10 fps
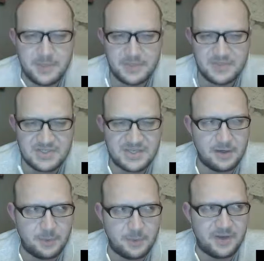you see a
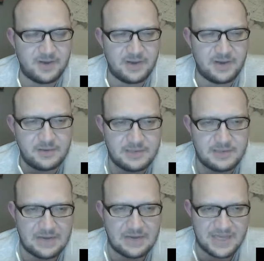little bit of a
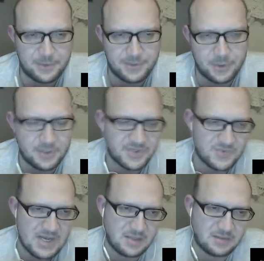outsider in her as
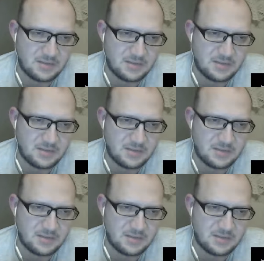well.